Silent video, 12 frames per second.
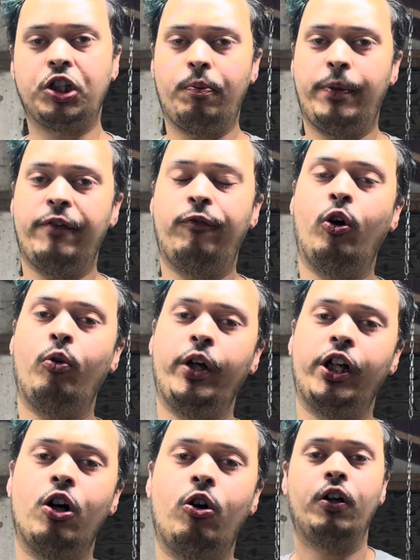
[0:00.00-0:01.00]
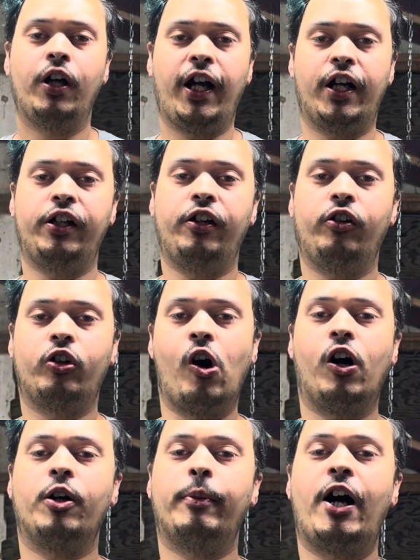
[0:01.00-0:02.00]
before we go and
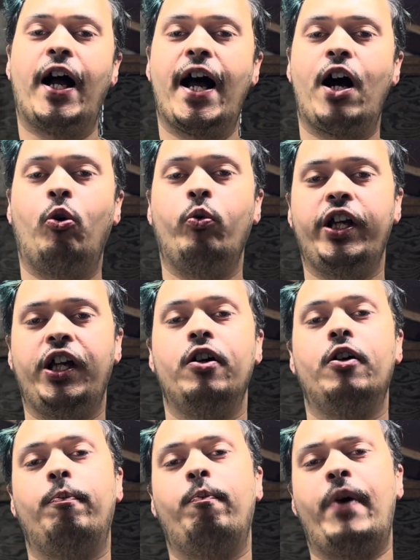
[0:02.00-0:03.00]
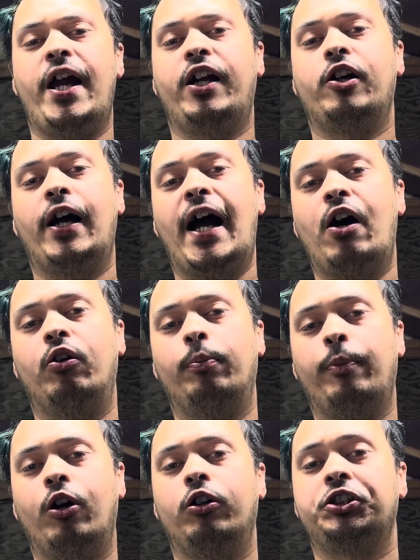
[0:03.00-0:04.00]
talk about how we make our
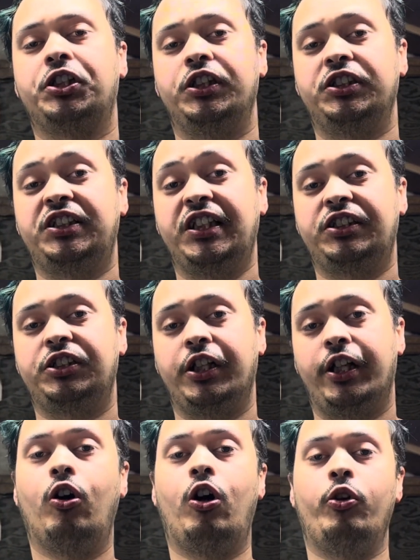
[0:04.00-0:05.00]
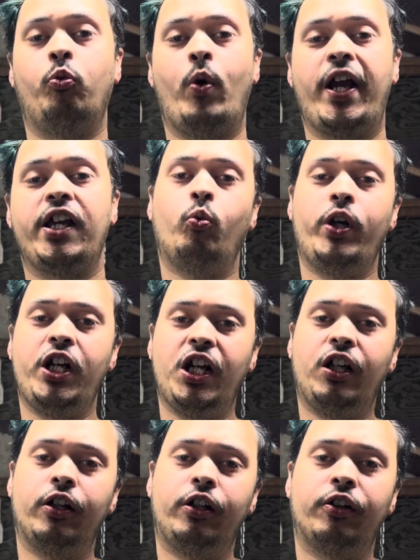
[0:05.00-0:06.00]
birds consistent on weight, we need
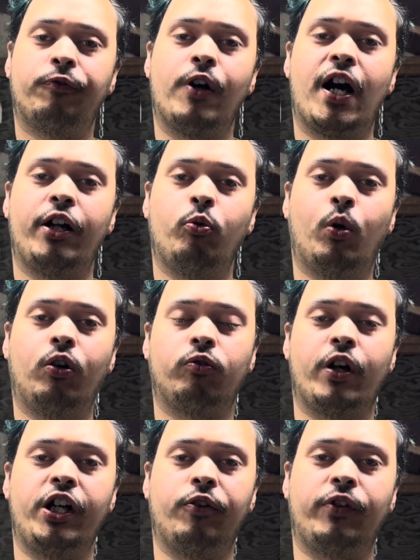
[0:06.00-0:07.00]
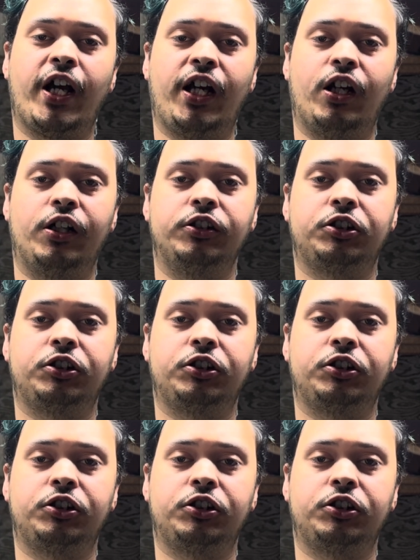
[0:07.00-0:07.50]
to define what rate of gain is.